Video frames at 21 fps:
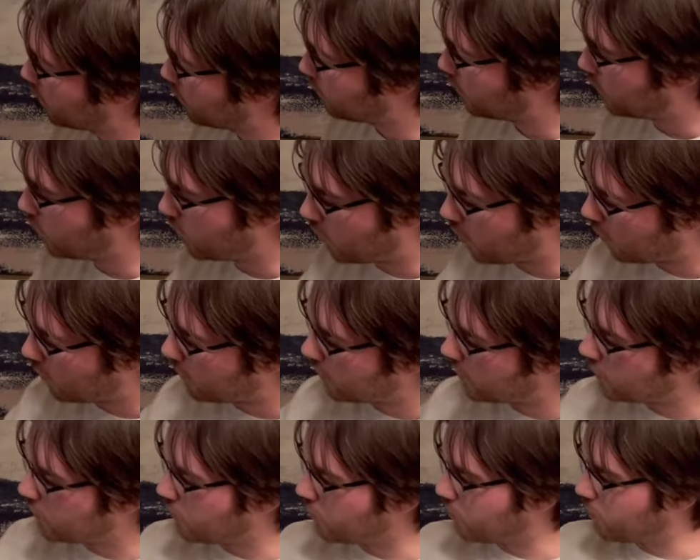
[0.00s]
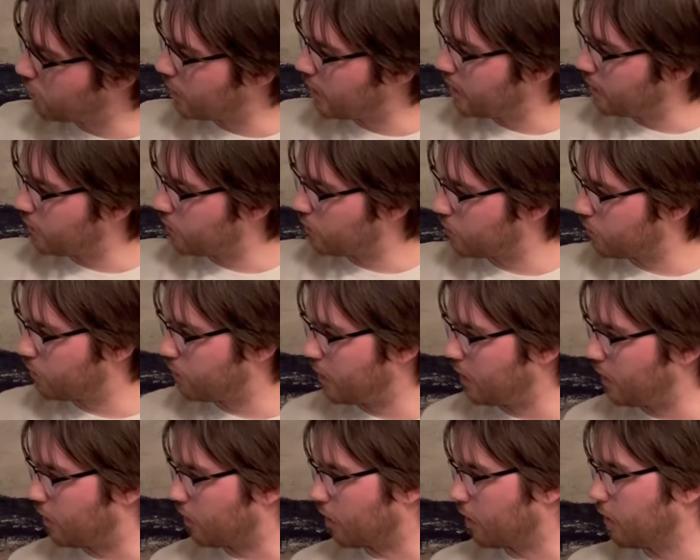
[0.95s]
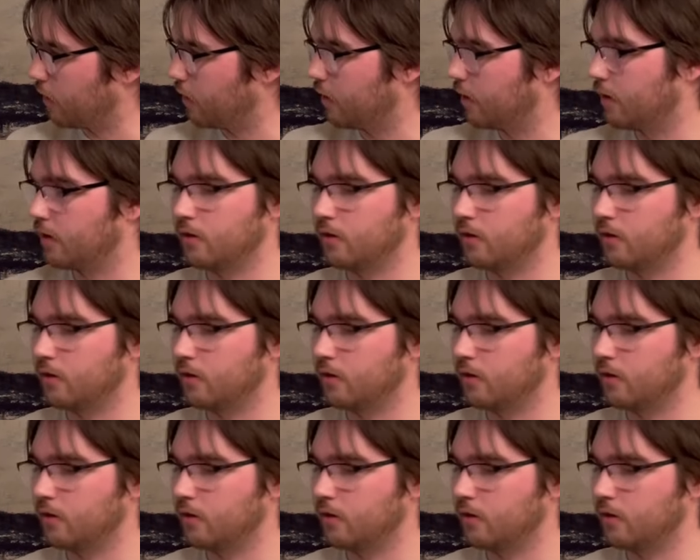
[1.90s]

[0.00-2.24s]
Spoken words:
But you go into each speaker,